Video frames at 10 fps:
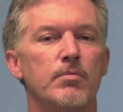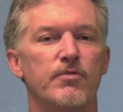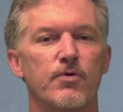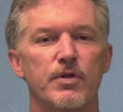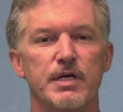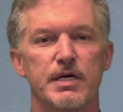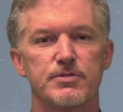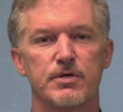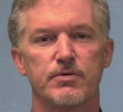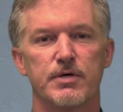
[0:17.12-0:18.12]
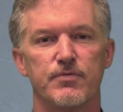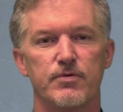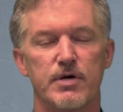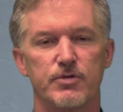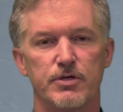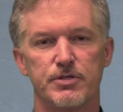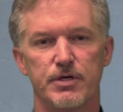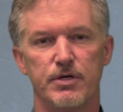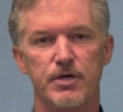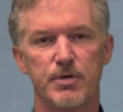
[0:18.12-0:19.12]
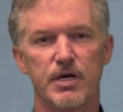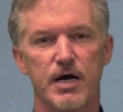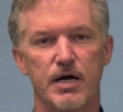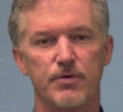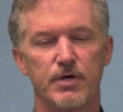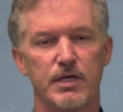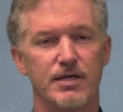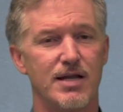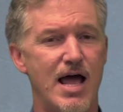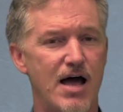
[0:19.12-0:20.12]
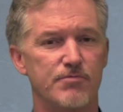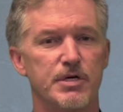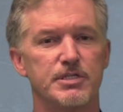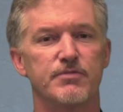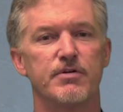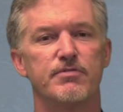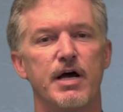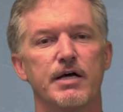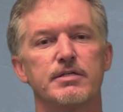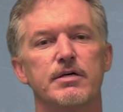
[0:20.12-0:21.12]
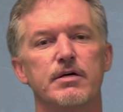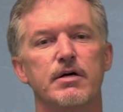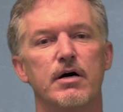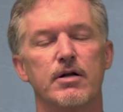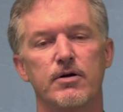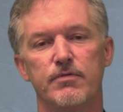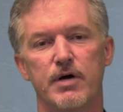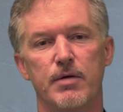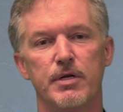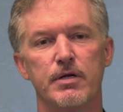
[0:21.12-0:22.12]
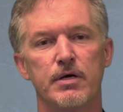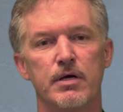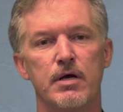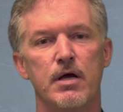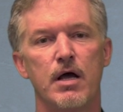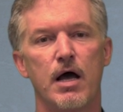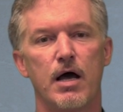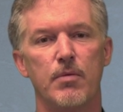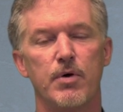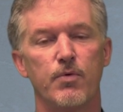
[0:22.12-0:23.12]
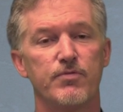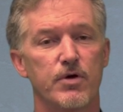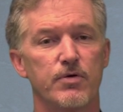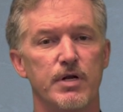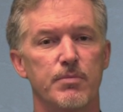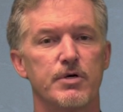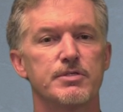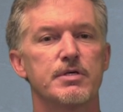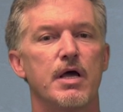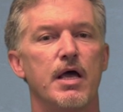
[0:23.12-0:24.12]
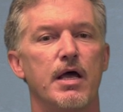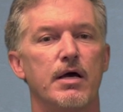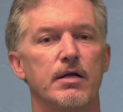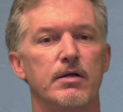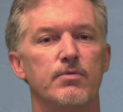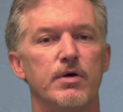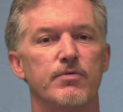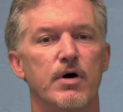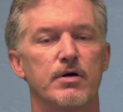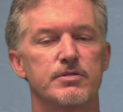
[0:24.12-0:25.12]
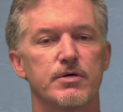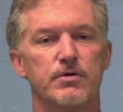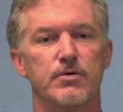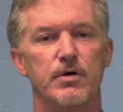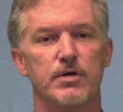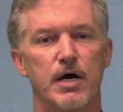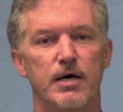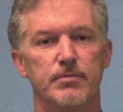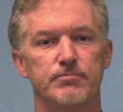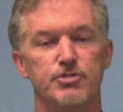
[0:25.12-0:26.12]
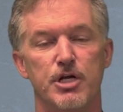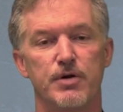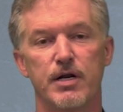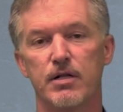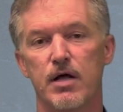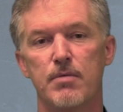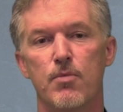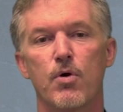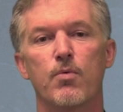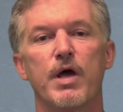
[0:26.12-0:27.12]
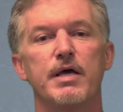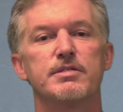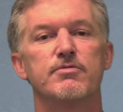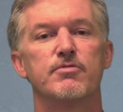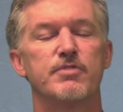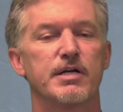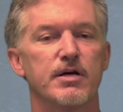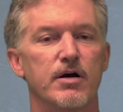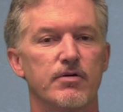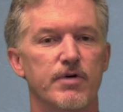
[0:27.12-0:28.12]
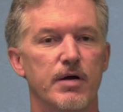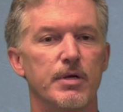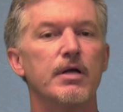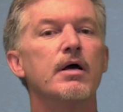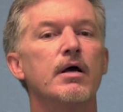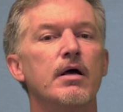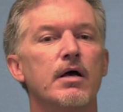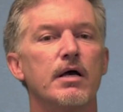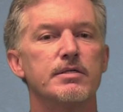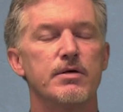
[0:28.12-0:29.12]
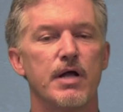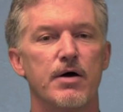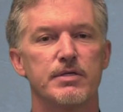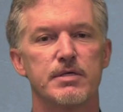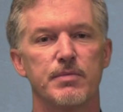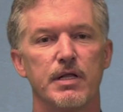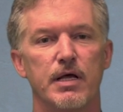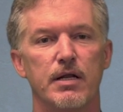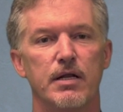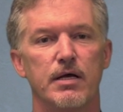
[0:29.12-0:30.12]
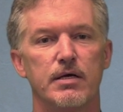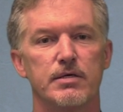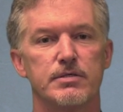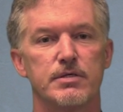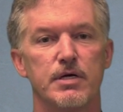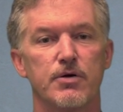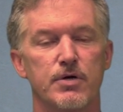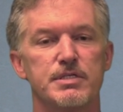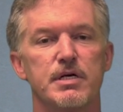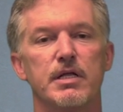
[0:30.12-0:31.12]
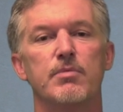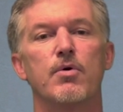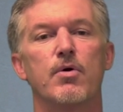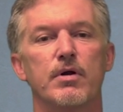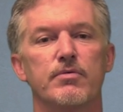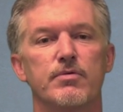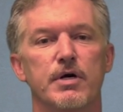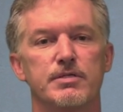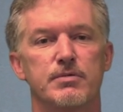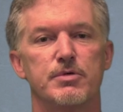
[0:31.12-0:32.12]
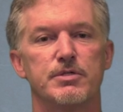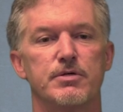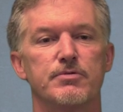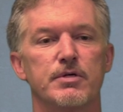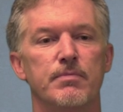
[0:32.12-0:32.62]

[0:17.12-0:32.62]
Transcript: Before the Industrial Revolution, humankind really didn't have much of an effect on our environment. But we've grown in numbers, and we've also generated a lot more ways of affecting our environment. And so now it's something that is increasingly important for us to preserve.